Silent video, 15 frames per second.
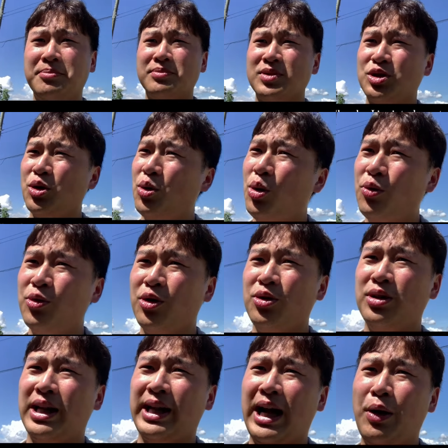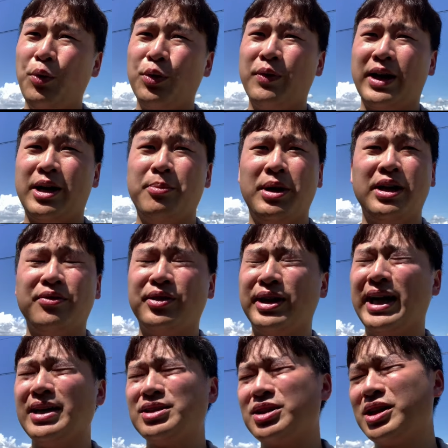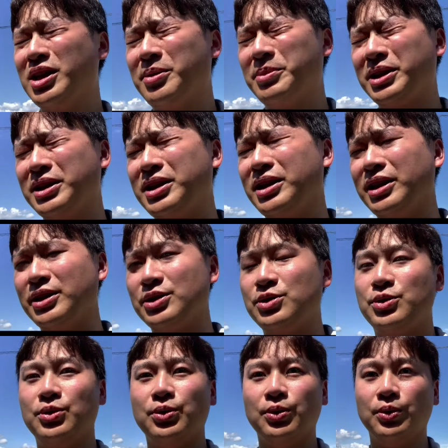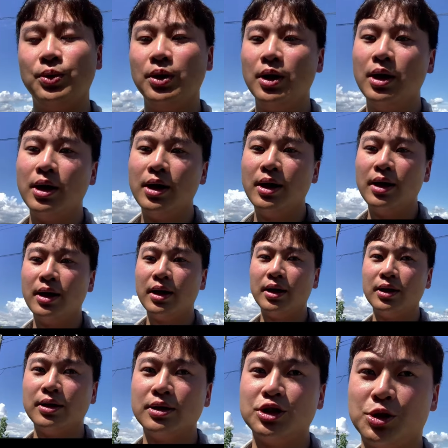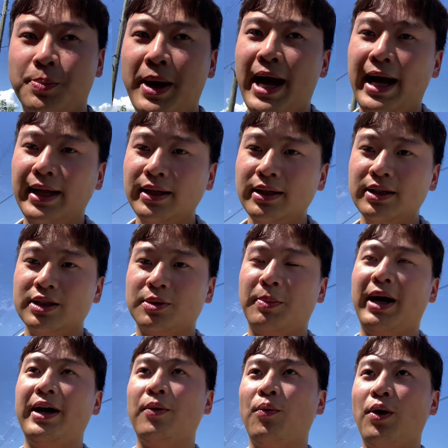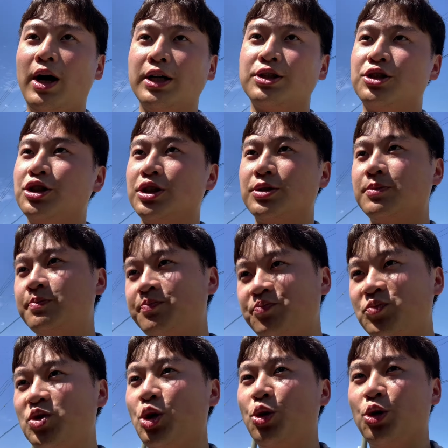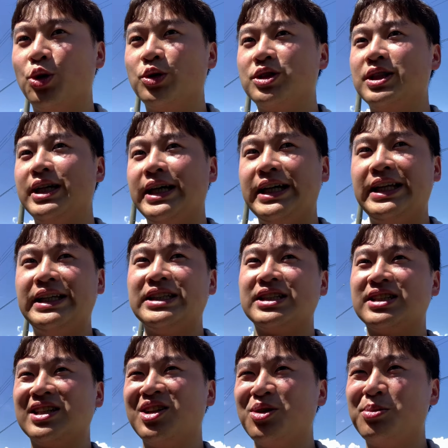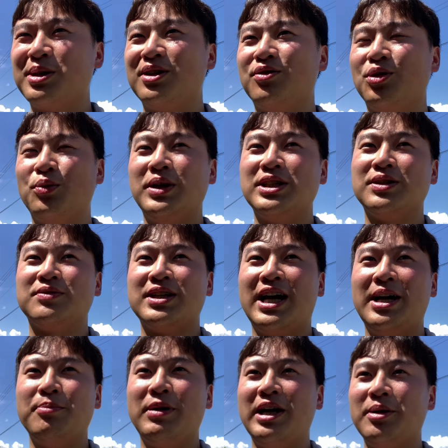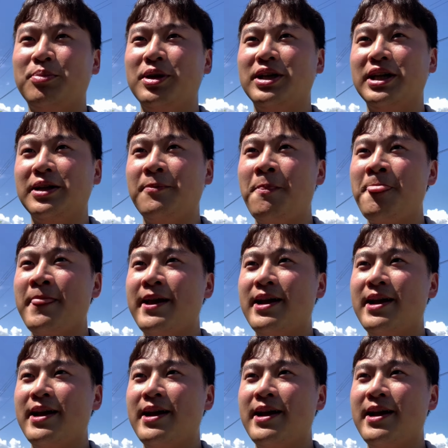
So overall, like, I would recommend if you guys are coming here to Japan to buy a watch, just don't go to the 80s. It's a little bit of a waste of time, in my opinion.